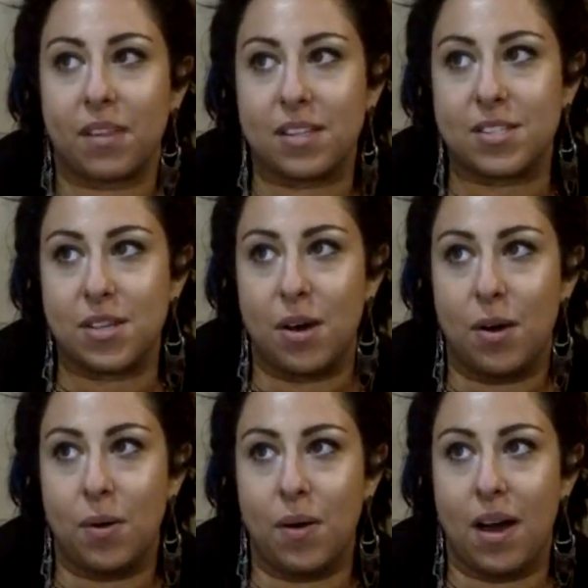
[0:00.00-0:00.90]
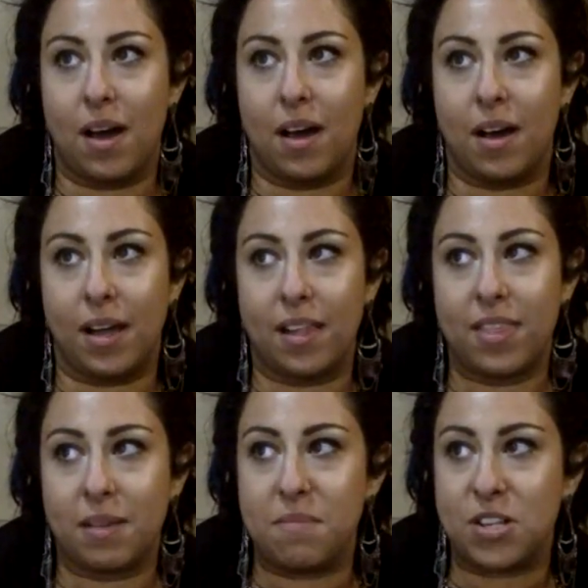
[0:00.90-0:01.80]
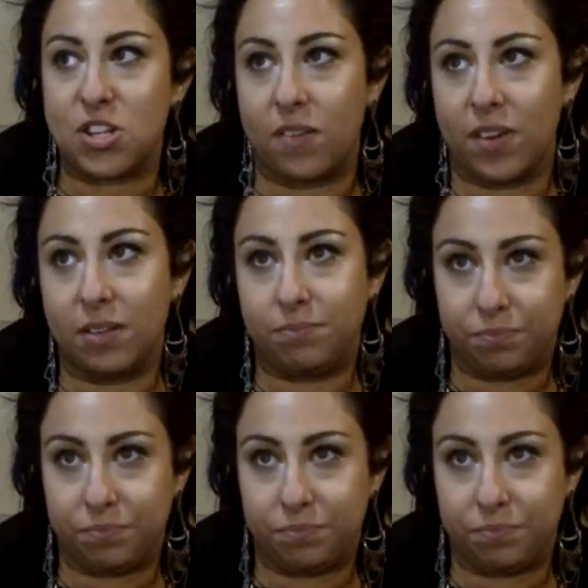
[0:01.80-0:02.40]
So I didn't think much of it.